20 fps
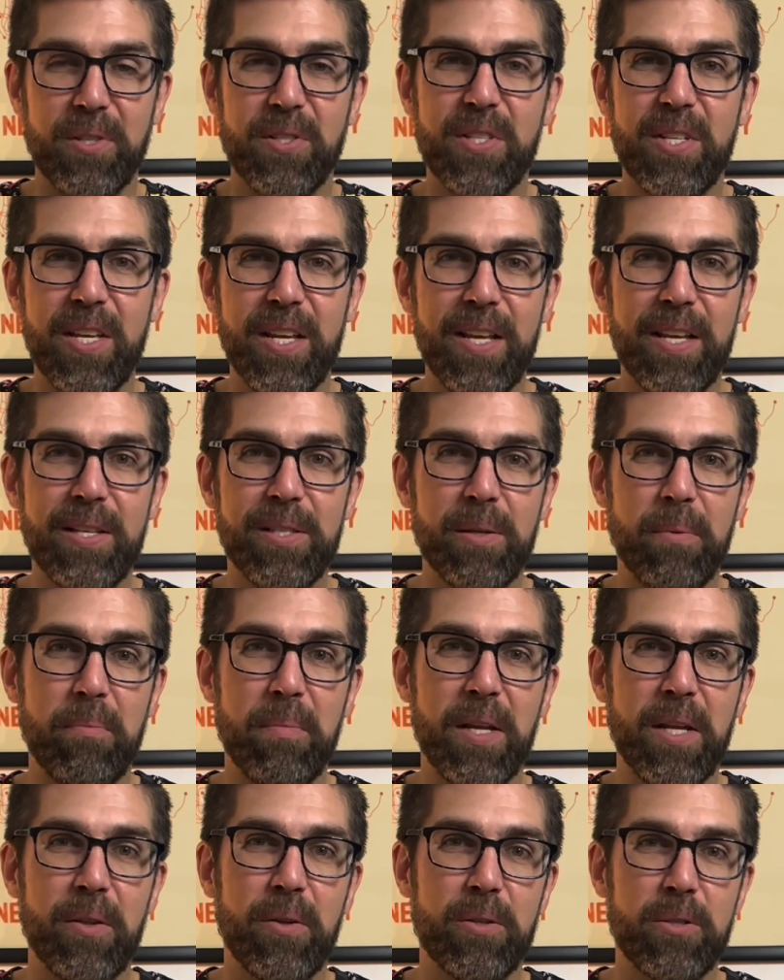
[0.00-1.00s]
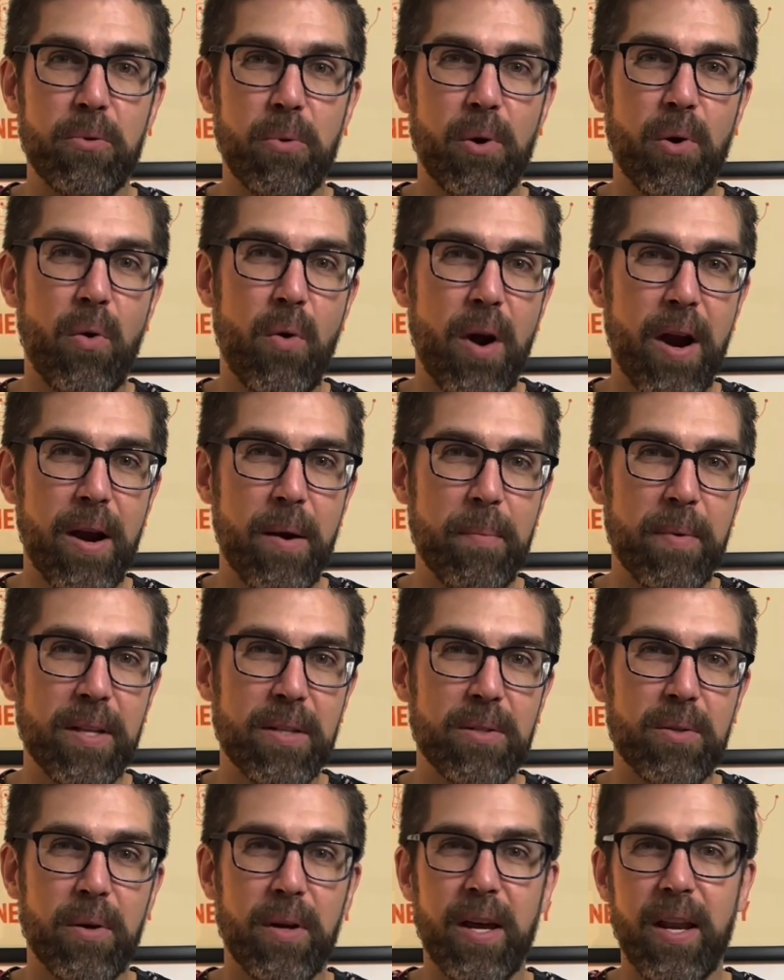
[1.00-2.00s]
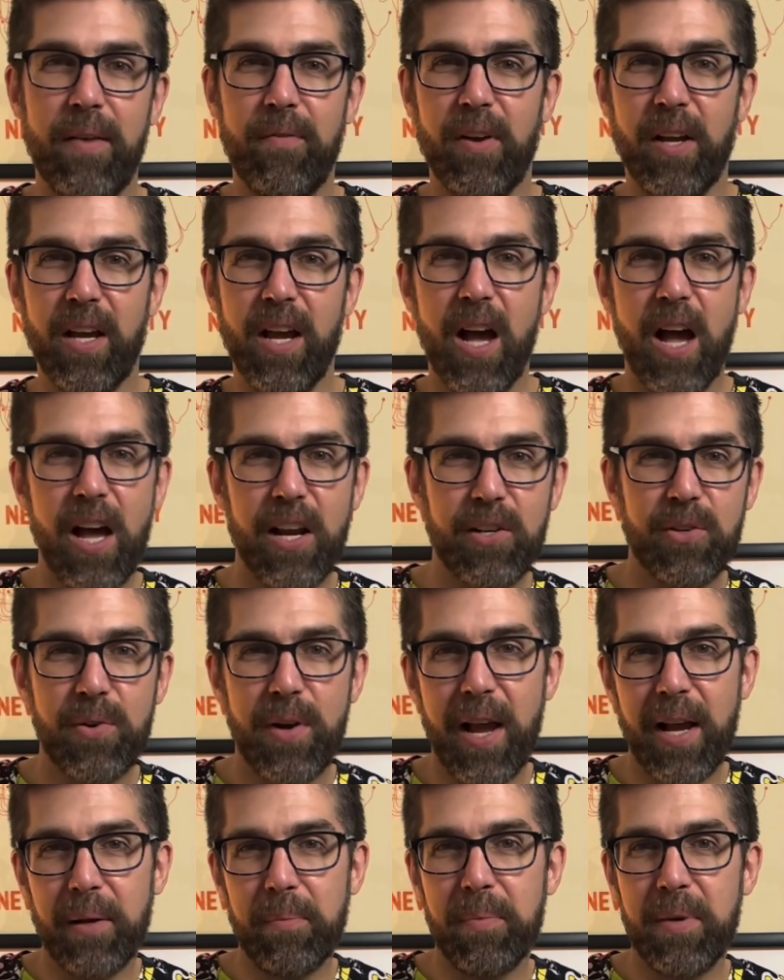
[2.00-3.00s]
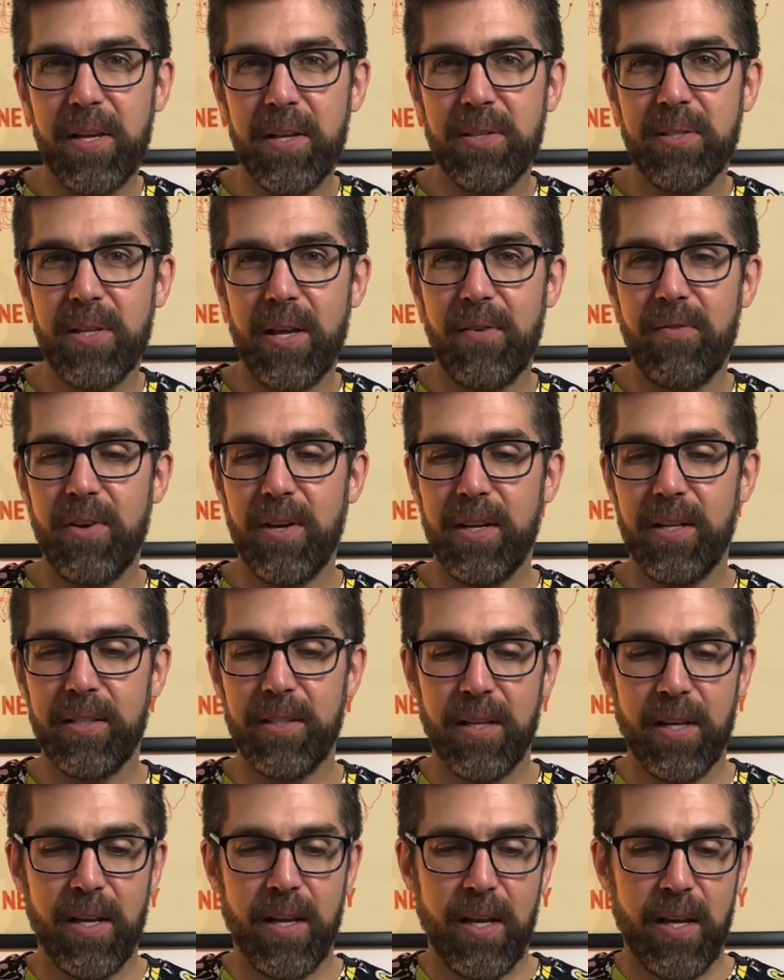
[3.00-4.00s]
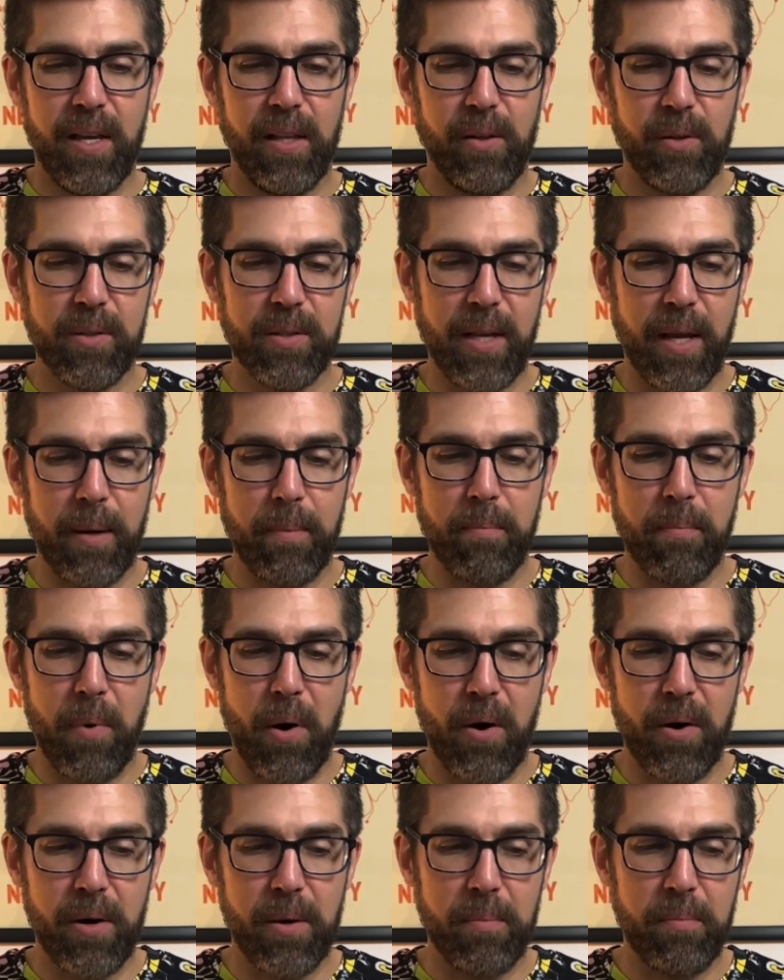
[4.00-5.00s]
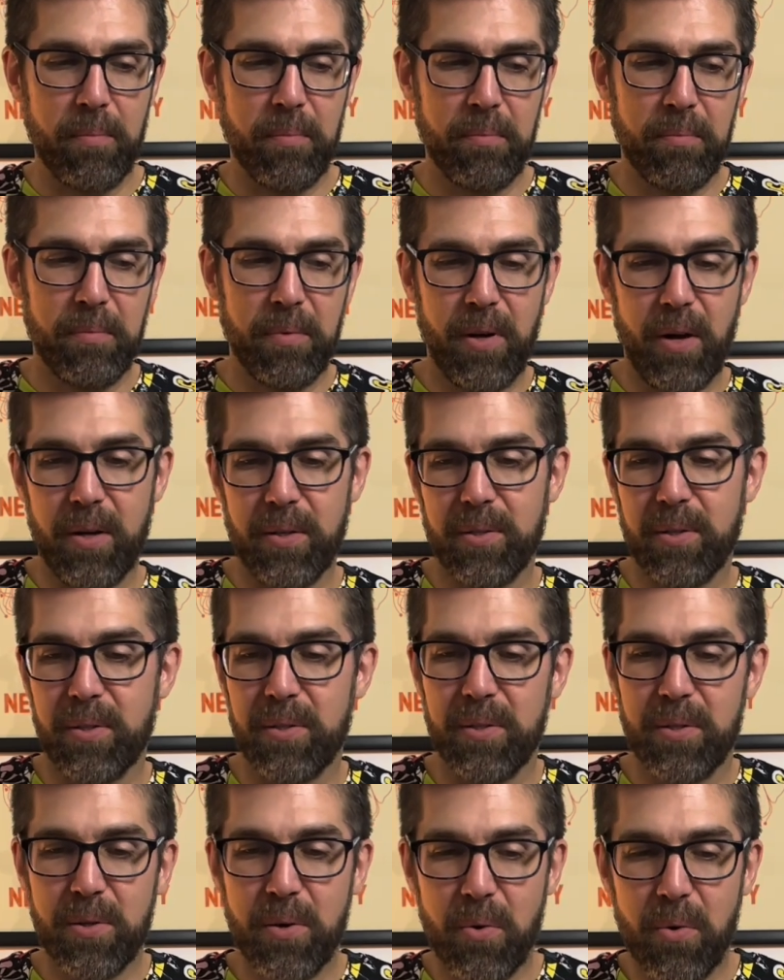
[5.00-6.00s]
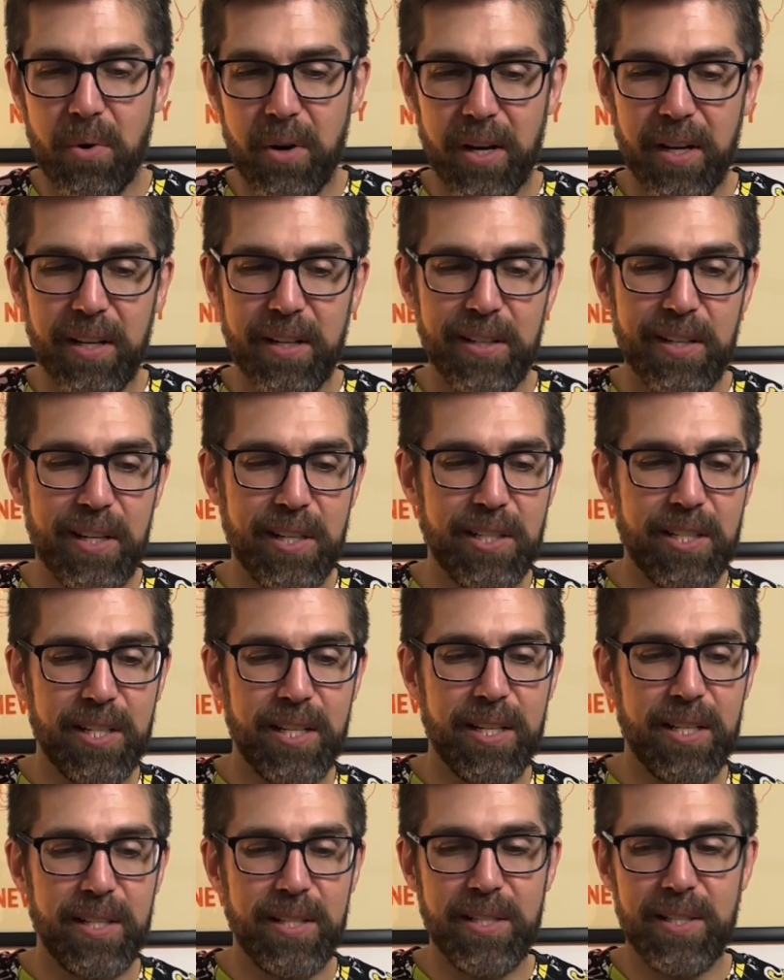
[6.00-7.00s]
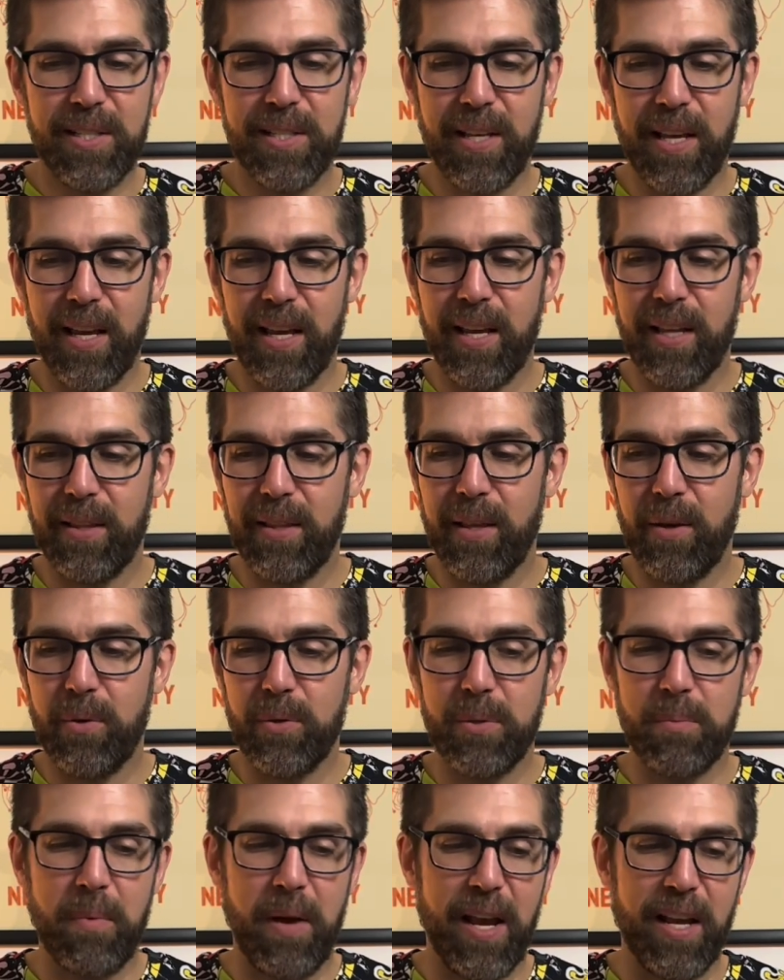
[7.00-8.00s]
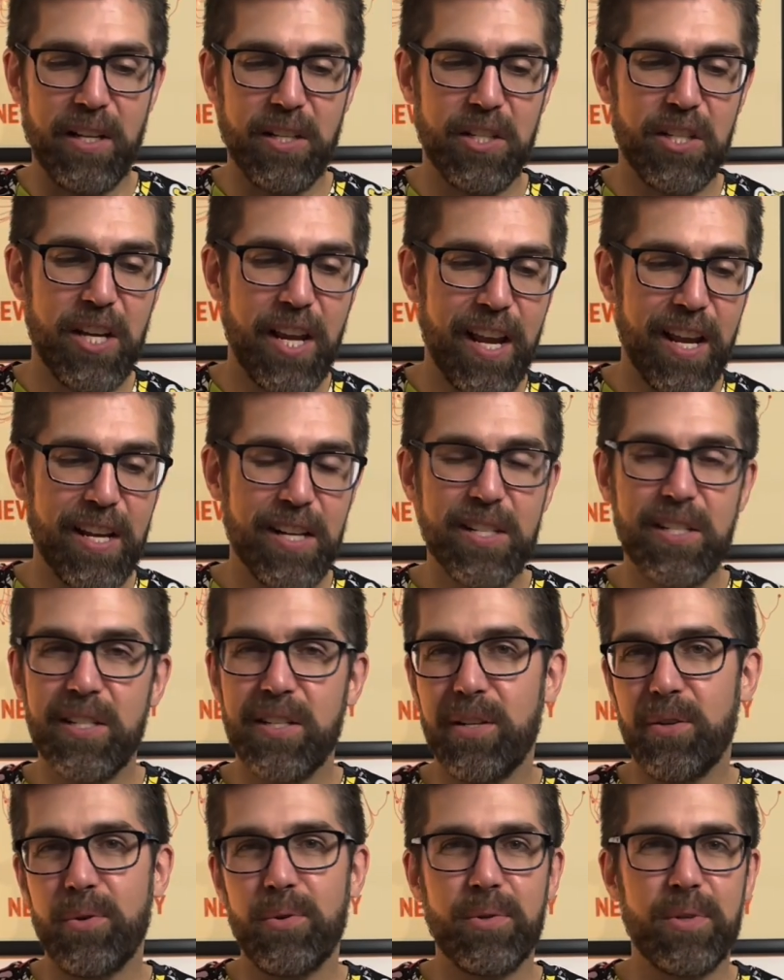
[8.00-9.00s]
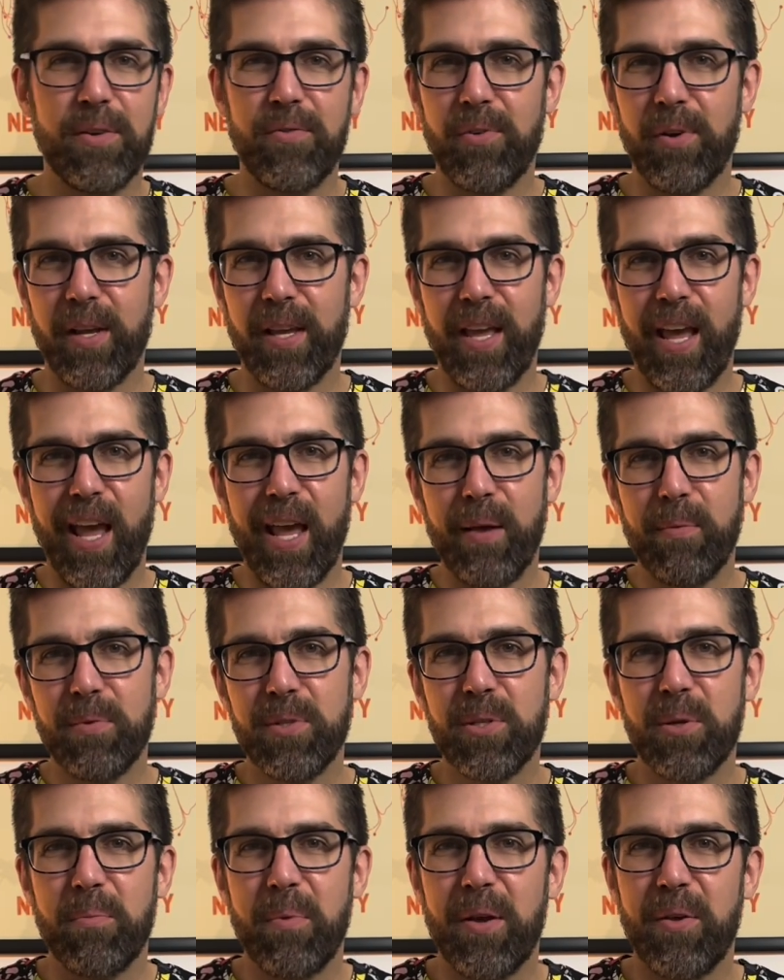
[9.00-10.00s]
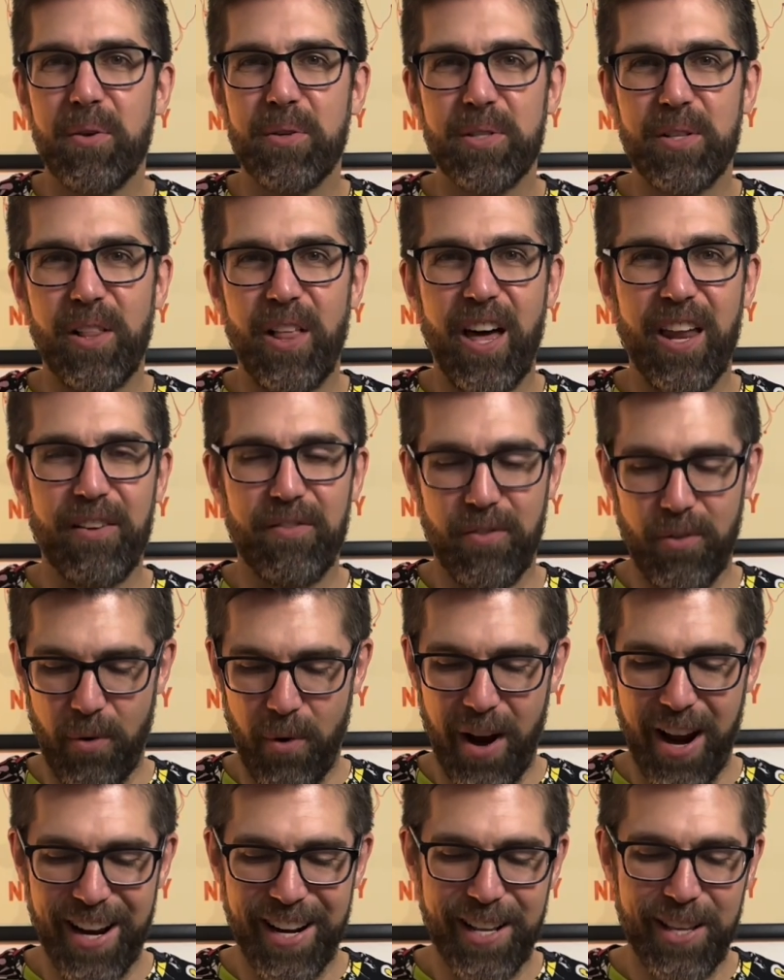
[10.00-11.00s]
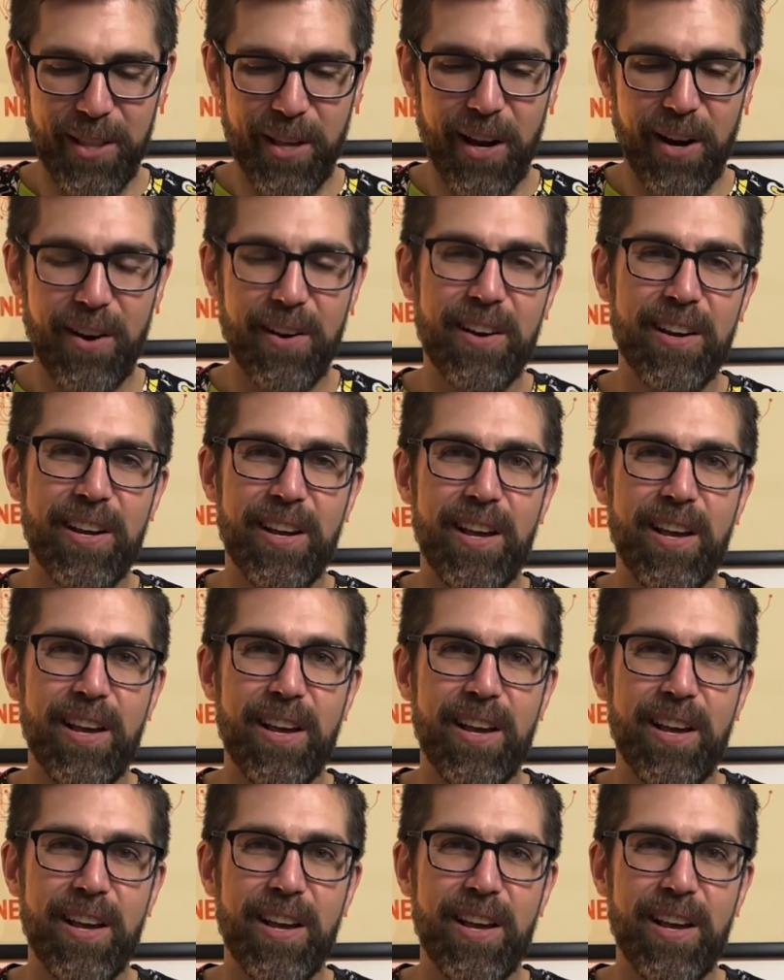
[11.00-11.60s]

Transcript: cities and meeting this requirement, so kind of a contract piece of it. Looks like Barnum causes scoring conditions, and those might change through different games, so maybe there's a lot of variety there.